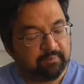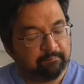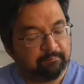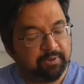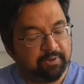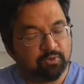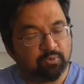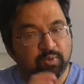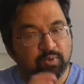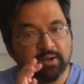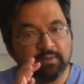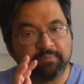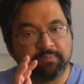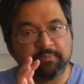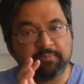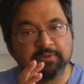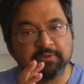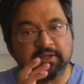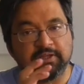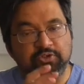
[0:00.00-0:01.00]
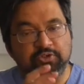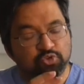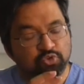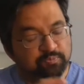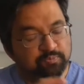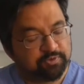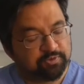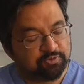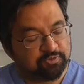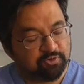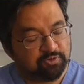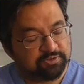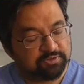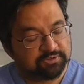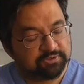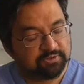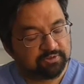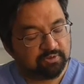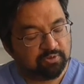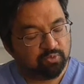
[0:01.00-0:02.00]
But when people get
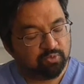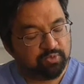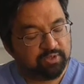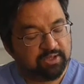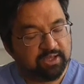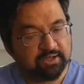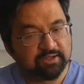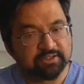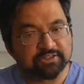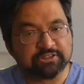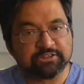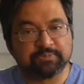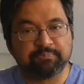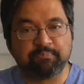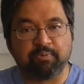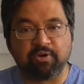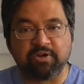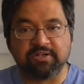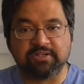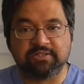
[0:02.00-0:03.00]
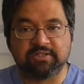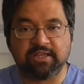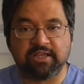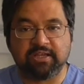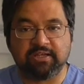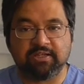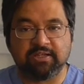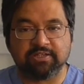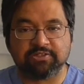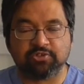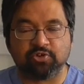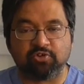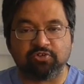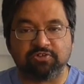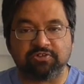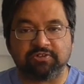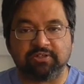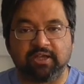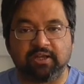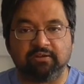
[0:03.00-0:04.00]
Dupuytren's, we get a spontaneous
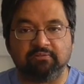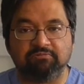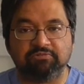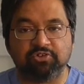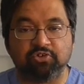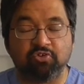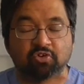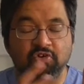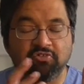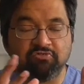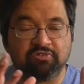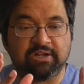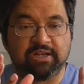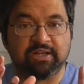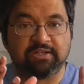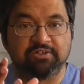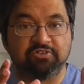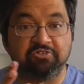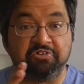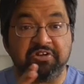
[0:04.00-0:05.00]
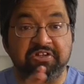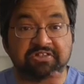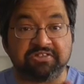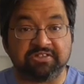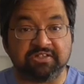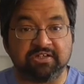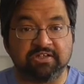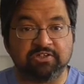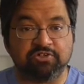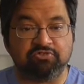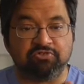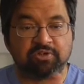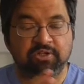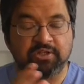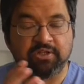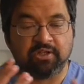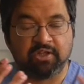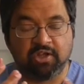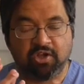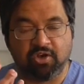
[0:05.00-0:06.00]
onset. So not related to any
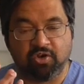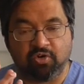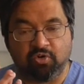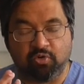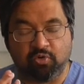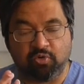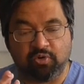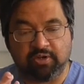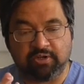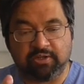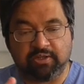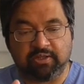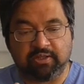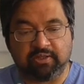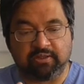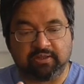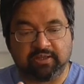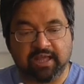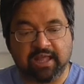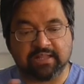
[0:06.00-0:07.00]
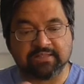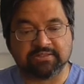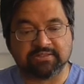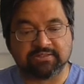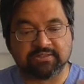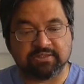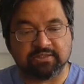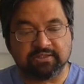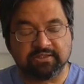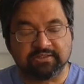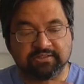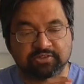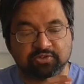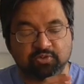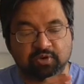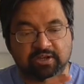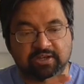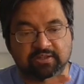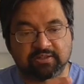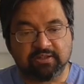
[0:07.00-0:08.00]
surgery or any cancers
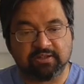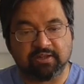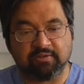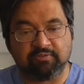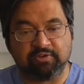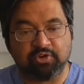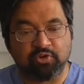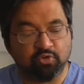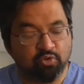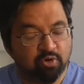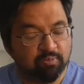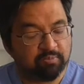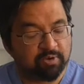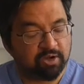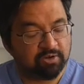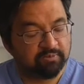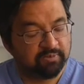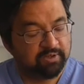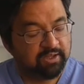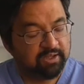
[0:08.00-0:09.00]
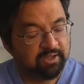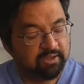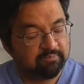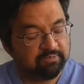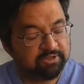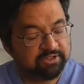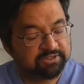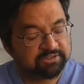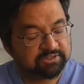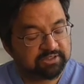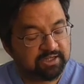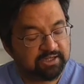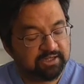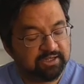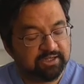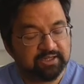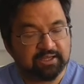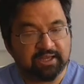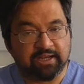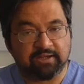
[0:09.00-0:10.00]
or anything that we know about, we
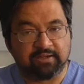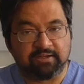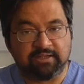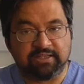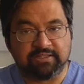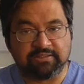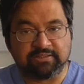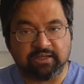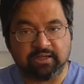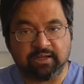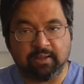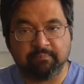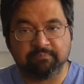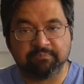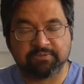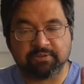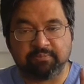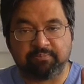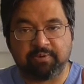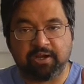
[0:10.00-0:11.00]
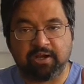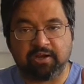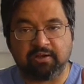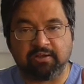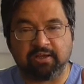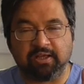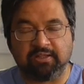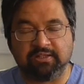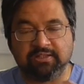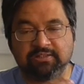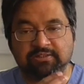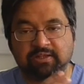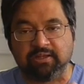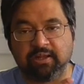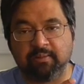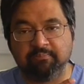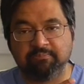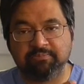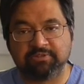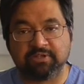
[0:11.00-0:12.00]
suddenly get these lumps appearing, and these
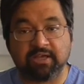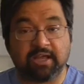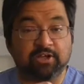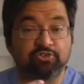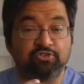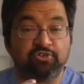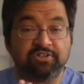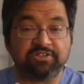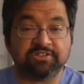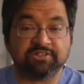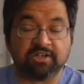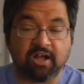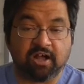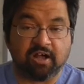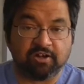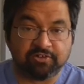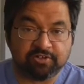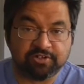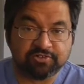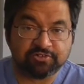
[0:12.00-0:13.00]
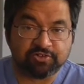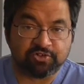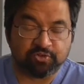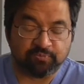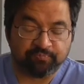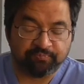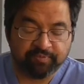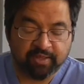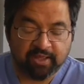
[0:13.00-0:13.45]
lumps are actually scar tissue.